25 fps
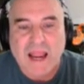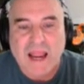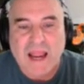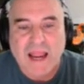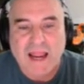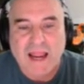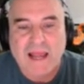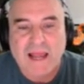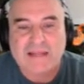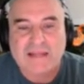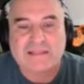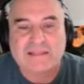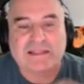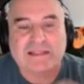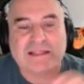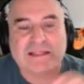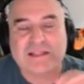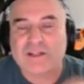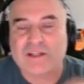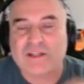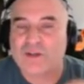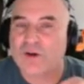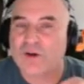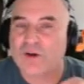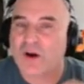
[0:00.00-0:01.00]
And
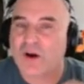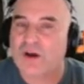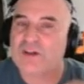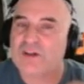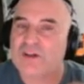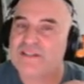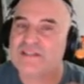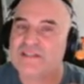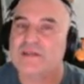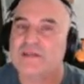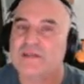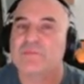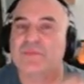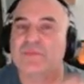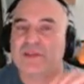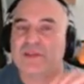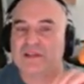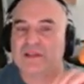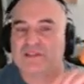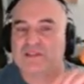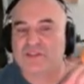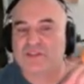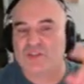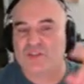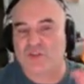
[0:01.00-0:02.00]
here are some
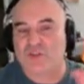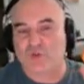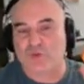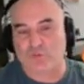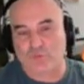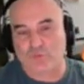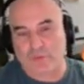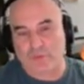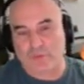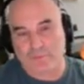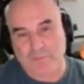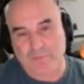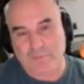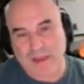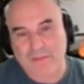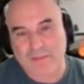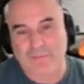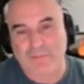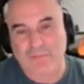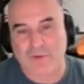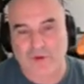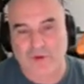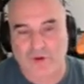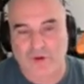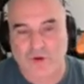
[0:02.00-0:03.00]
things to
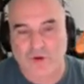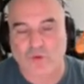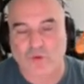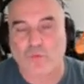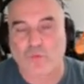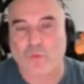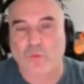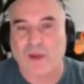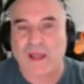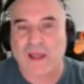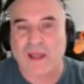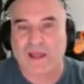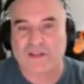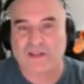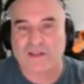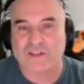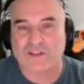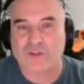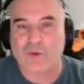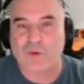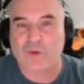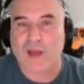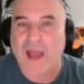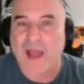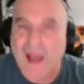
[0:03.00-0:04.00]
remember when
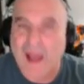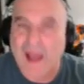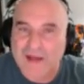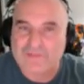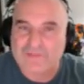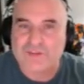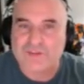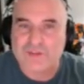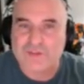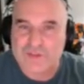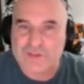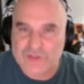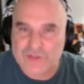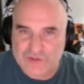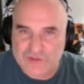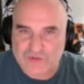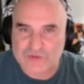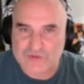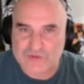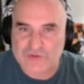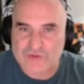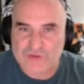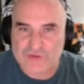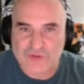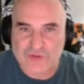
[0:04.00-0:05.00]
you have your
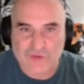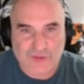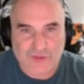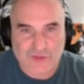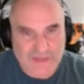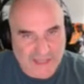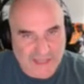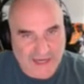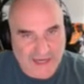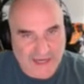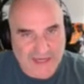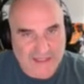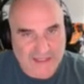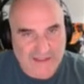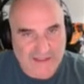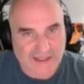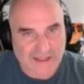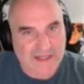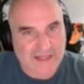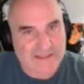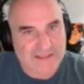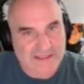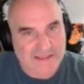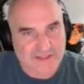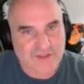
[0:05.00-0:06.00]
students create
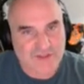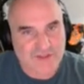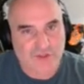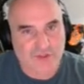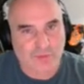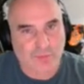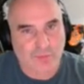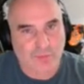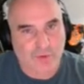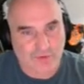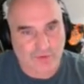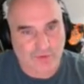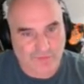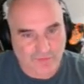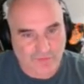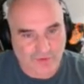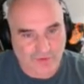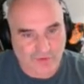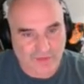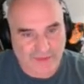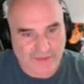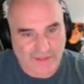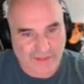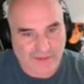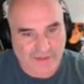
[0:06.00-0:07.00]
a digital
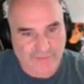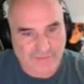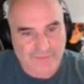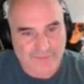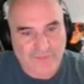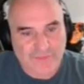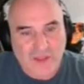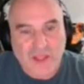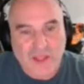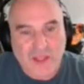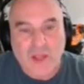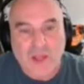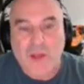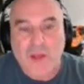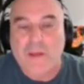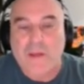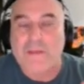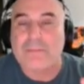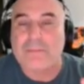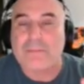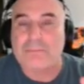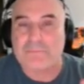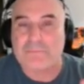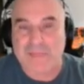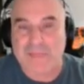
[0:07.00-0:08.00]
portfolio.
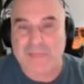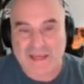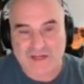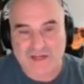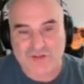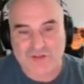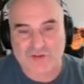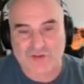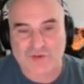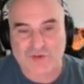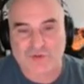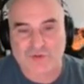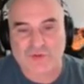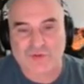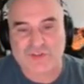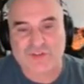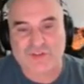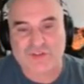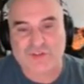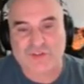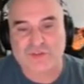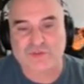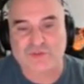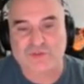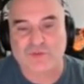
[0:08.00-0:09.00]
Make sure the
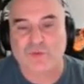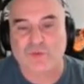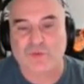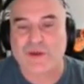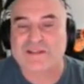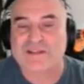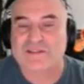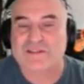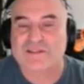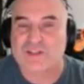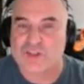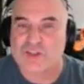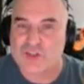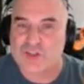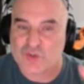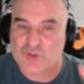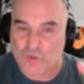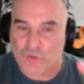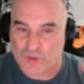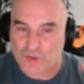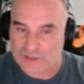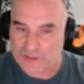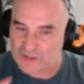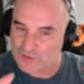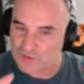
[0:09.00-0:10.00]
student writes a
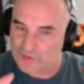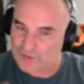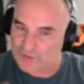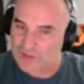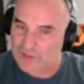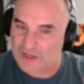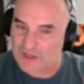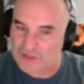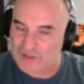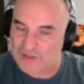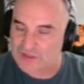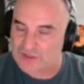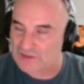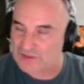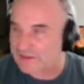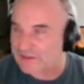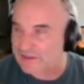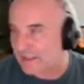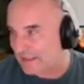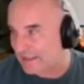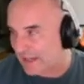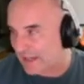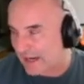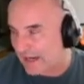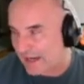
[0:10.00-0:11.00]
short introduction,
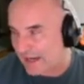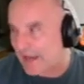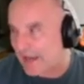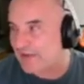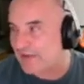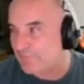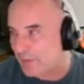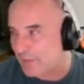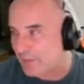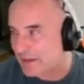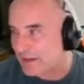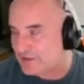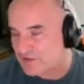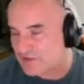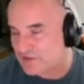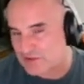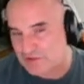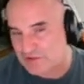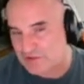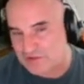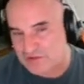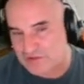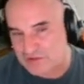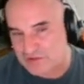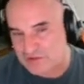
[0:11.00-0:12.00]
like I have my
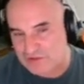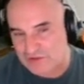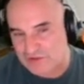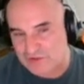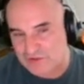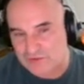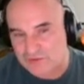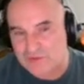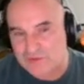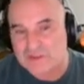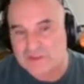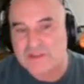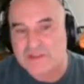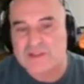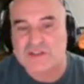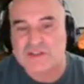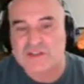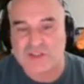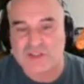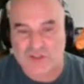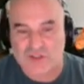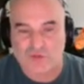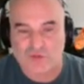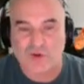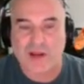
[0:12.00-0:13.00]
students do,
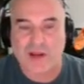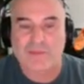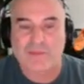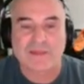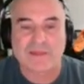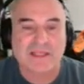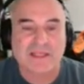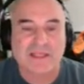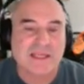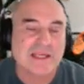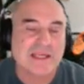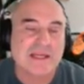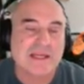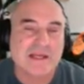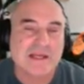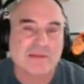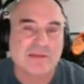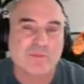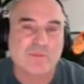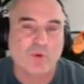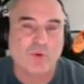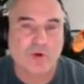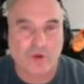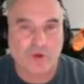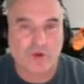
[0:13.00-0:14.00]
describing
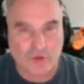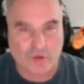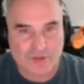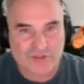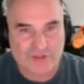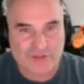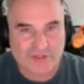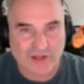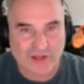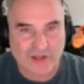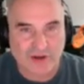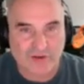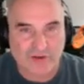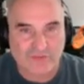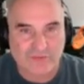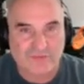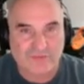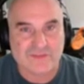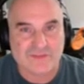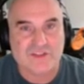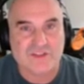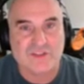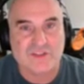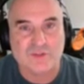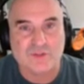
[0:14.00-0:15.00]
him or herself
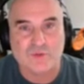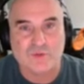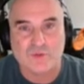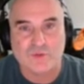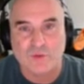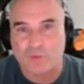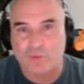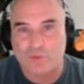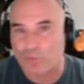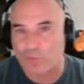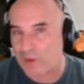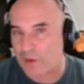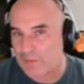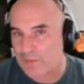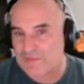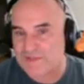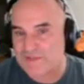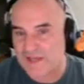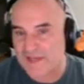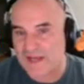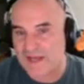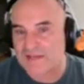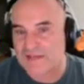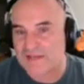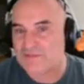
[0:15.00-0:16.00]
to their
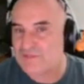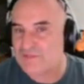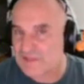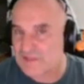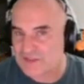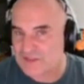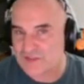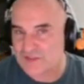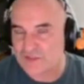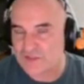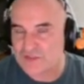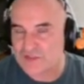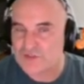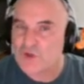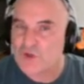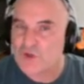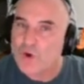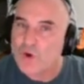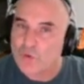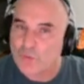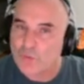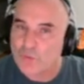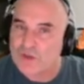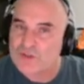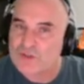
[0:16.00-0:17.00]
website visitors,
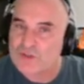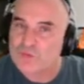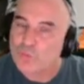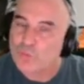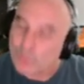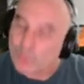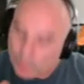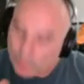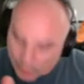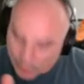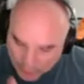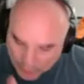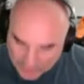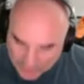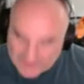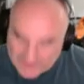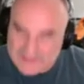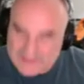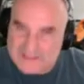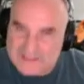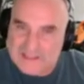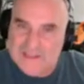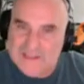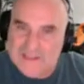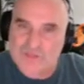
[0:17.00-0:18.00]
which
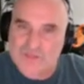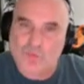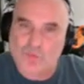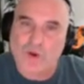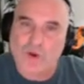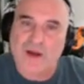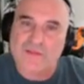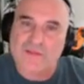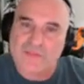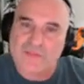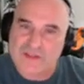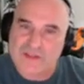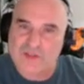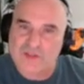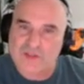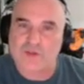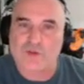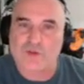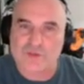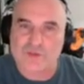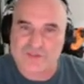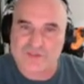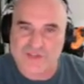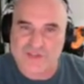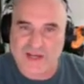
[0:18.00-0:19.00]
this is what the
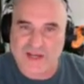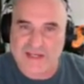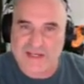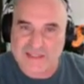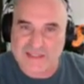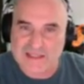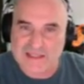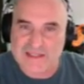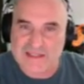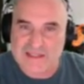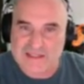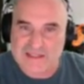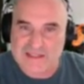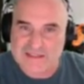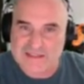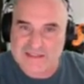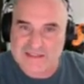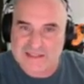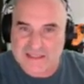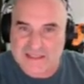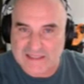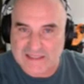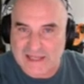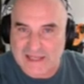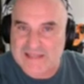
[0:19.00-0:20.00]
Google site is.
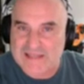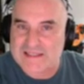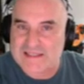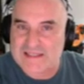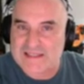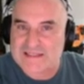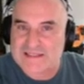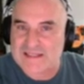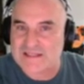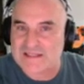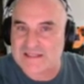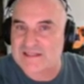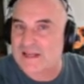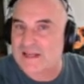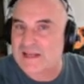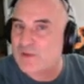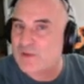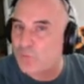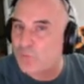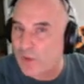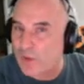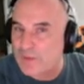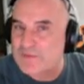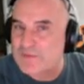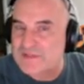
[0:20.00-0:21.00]
In essence, it's a
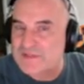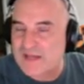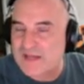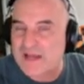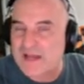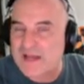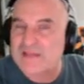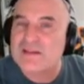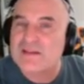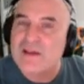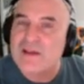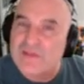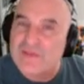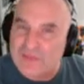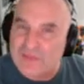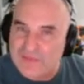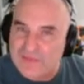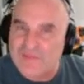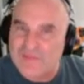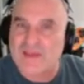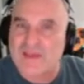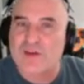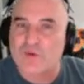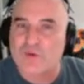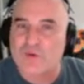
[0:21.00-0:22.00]
website that
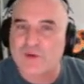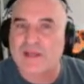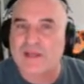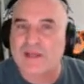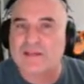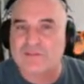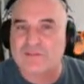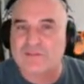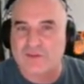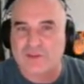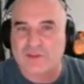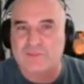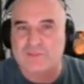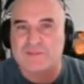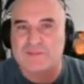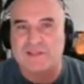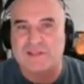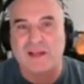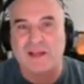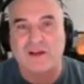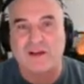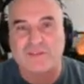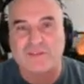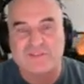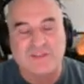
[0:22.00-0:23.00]
they create for
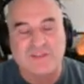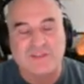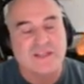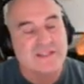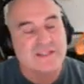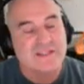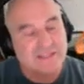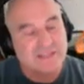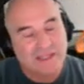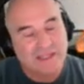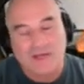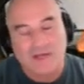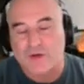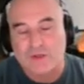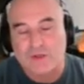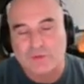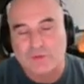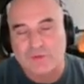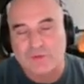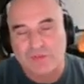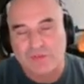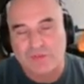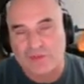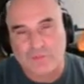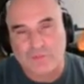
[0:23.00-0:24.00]
themselves to carry
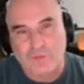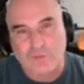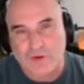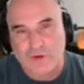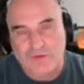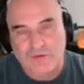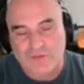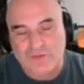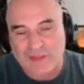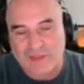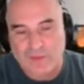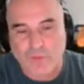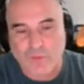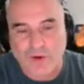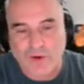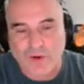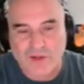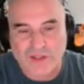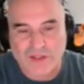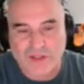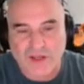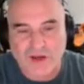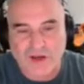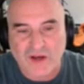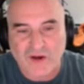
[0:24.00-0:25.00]
with them wherever they want
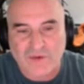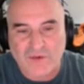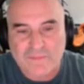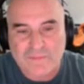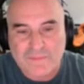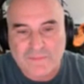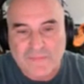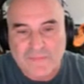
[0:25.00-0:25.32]
to go.